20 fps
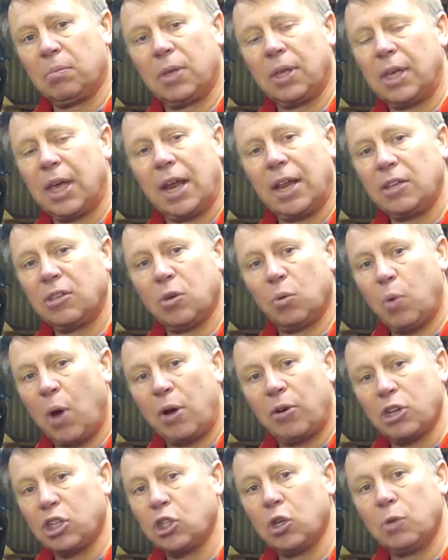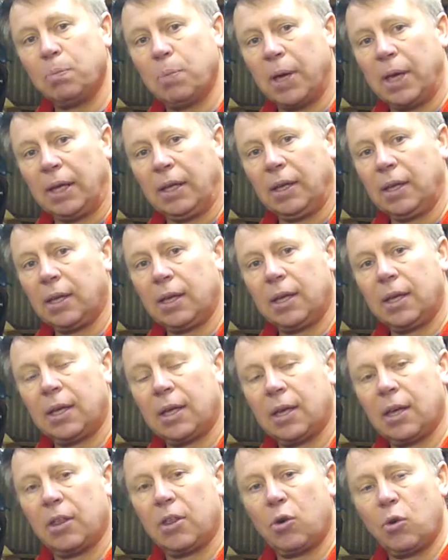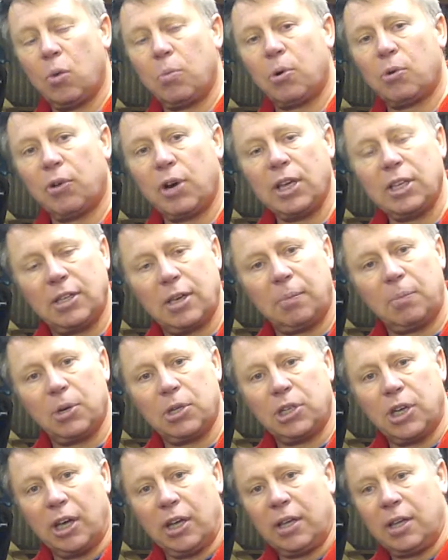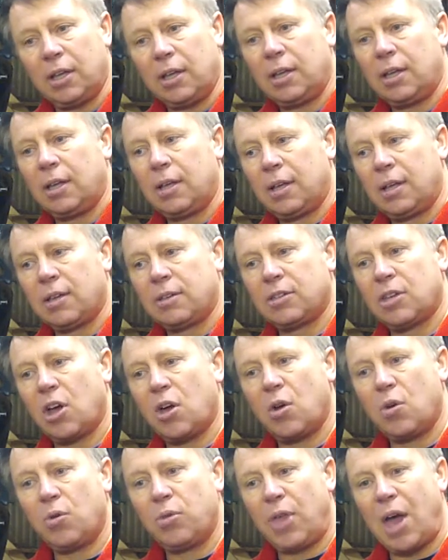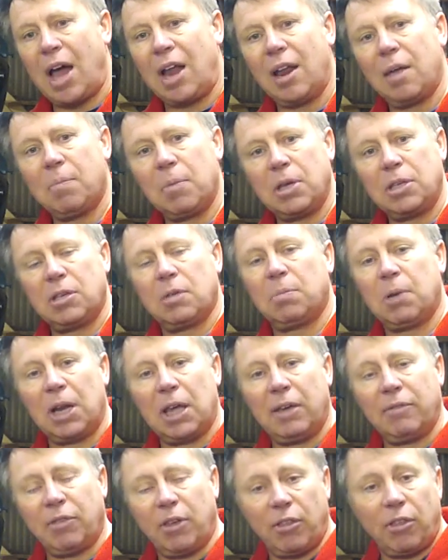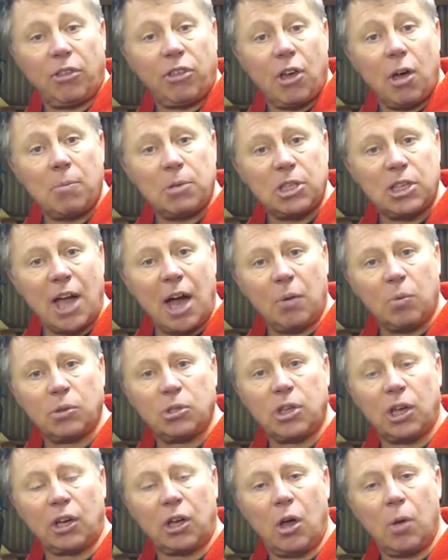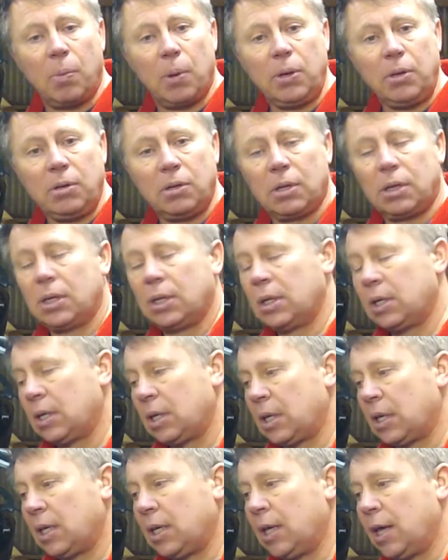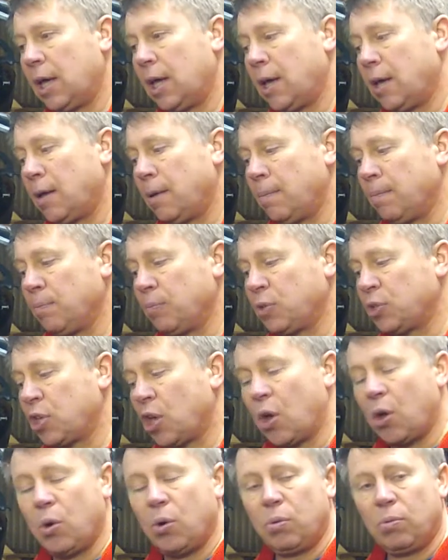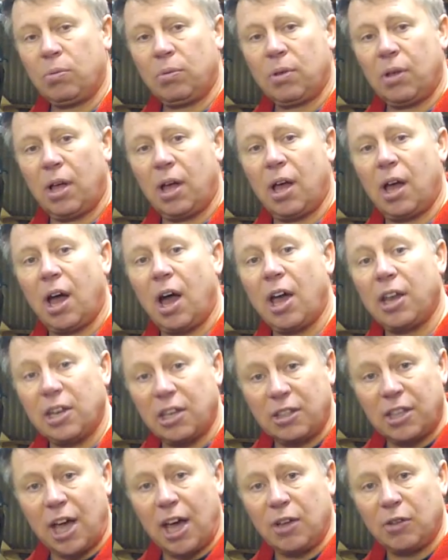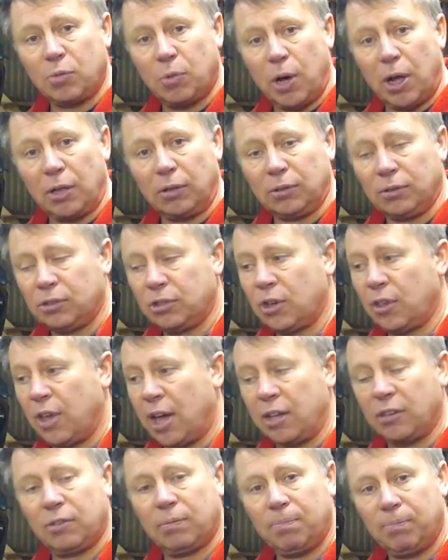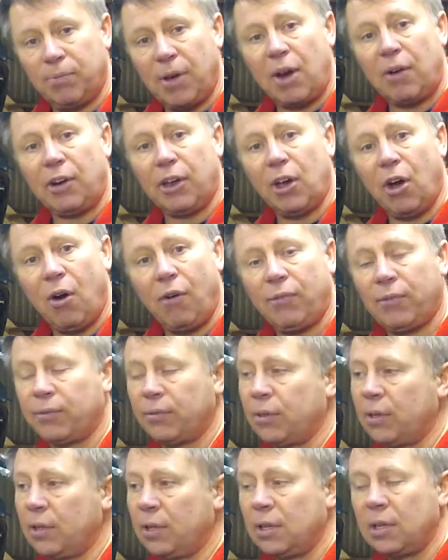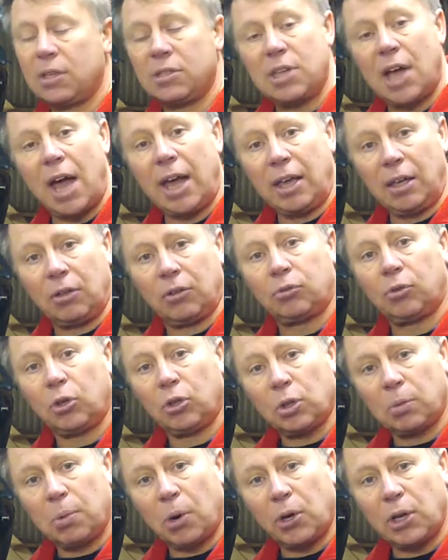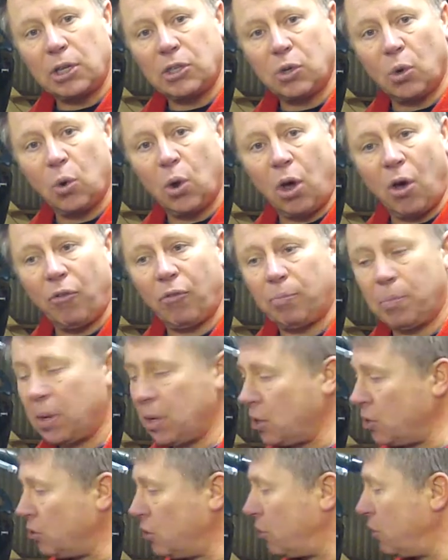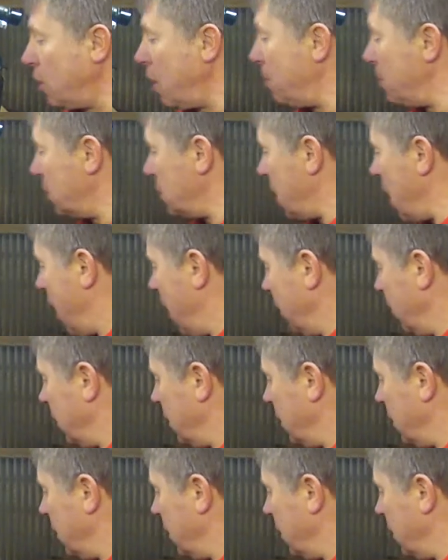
getting to where it should be, the normal running temperature. So that led me to believe that the thermostat was stuck open. So I did that as well. So that's fairing off, tank, throttle bodies all off, because the thermostat